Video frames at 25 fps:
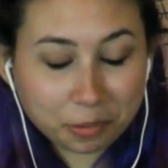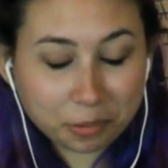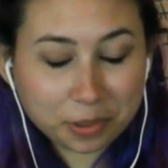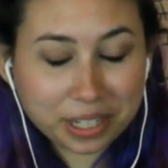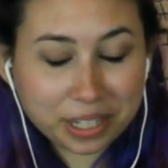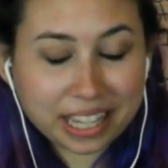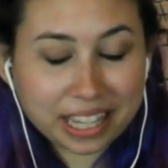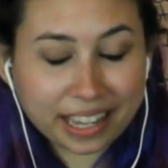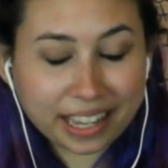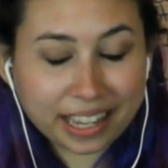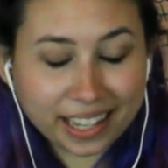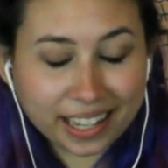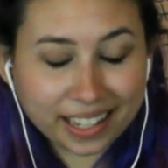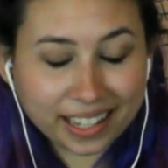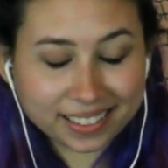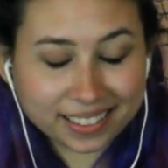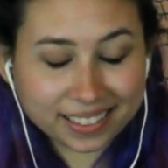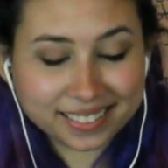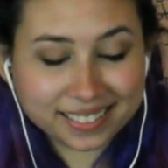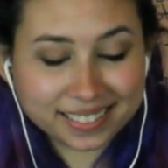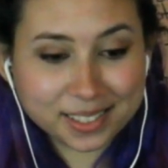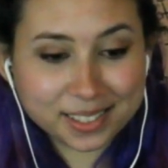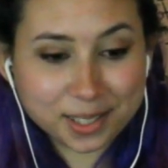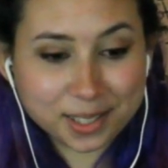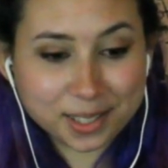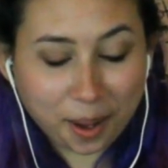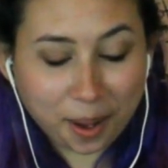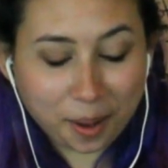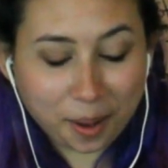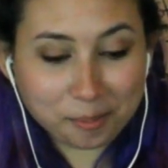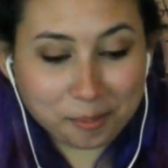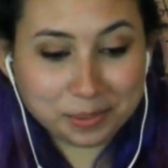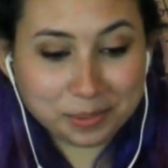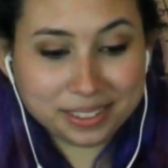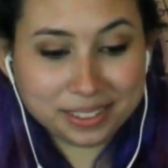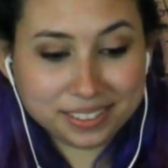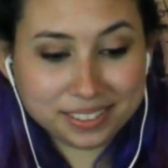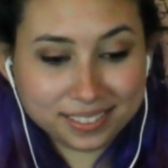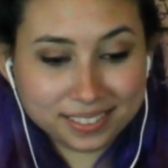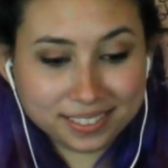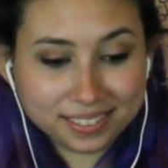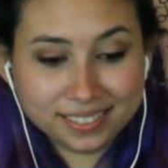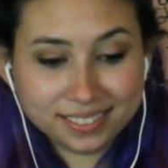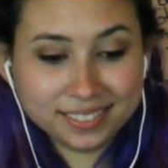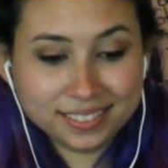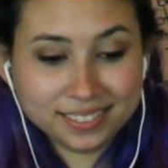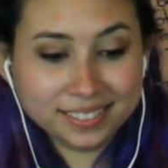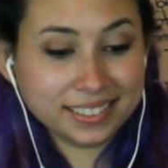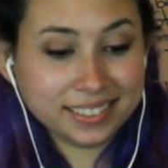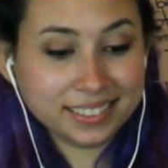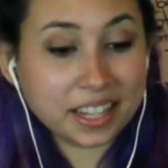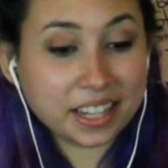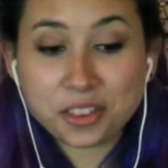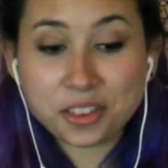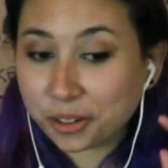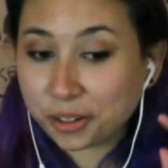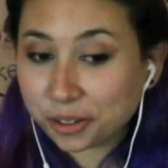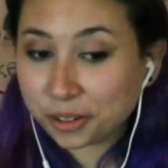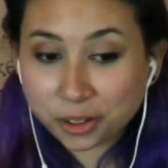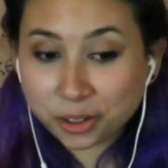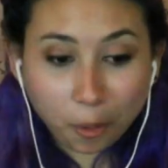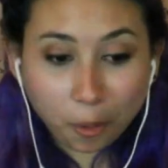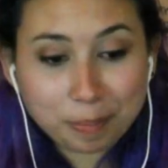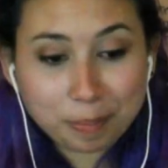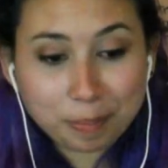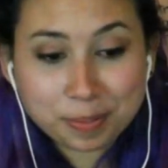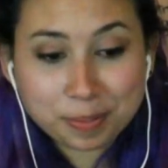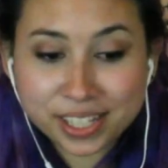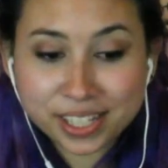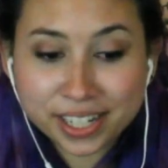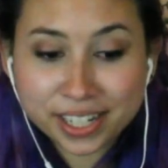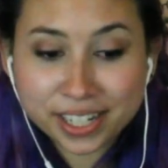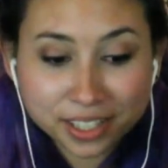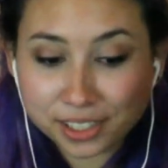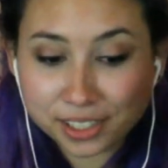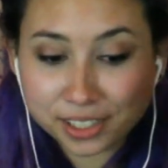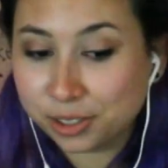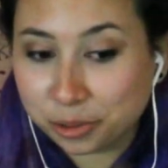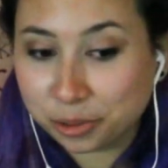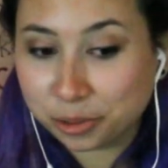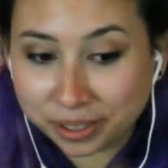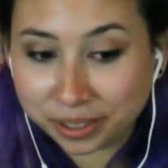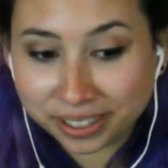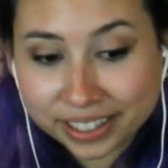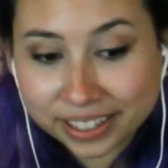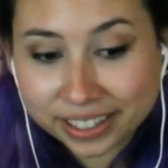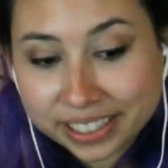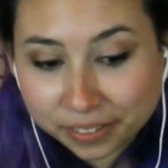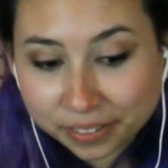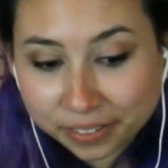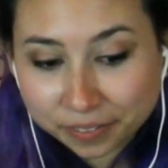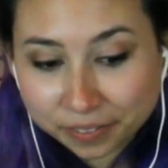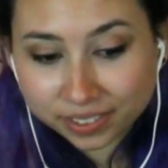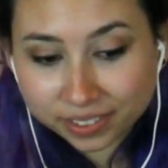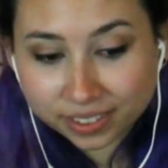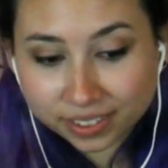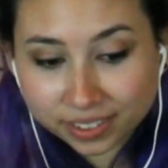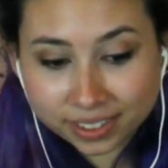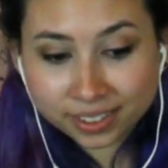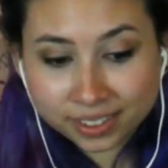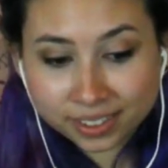We get it. Stop. Either go upstairs or leave.